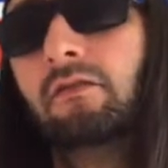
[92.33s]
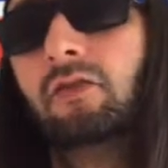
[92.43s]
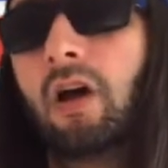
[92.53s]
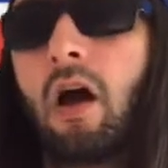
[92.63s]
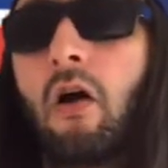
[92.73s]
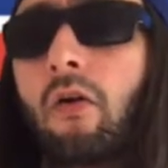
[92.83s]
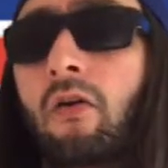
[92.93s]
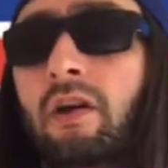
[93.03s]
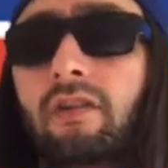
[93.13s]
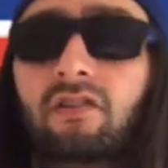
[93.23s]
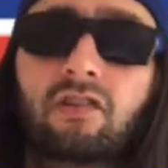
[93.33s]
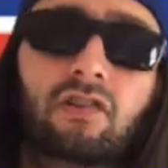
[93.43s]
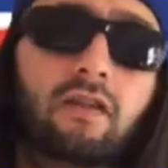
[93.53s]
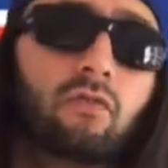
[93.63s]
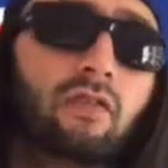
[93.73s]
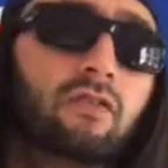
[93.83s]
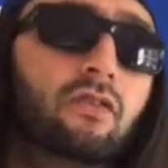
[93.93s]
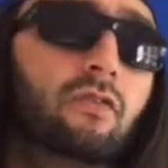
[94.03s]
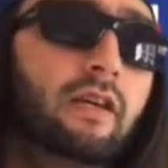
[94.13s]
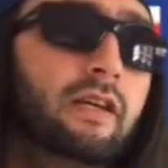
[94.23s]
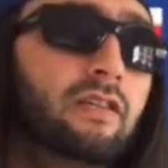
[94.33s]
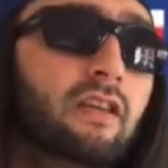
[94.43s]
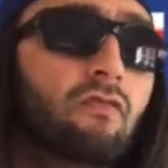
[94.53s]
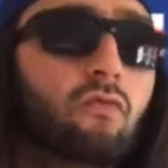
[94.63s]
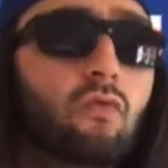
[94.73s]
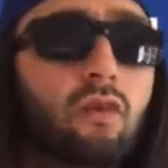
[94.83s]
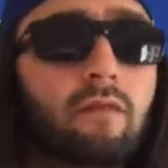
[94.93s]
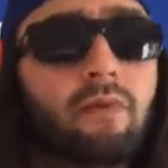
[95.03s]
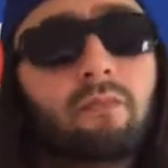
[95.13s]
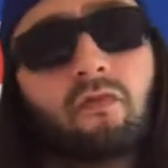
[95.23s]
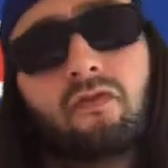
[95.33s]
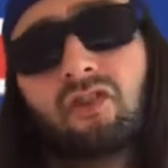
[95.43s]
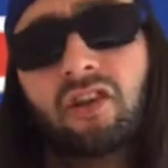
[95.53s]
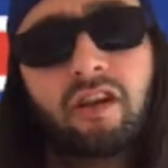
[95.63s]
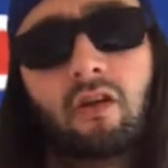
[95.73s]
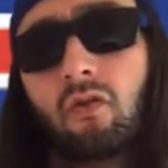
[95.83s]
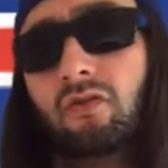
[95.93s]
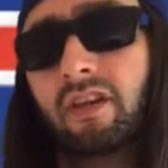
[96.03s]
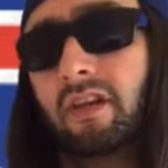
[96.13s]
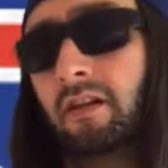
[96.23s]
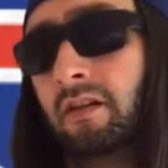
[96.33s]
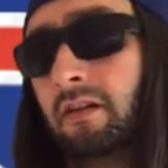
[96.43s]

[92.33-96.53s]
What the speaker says: So essentially what they're doing is they're rewarding people for sharing content.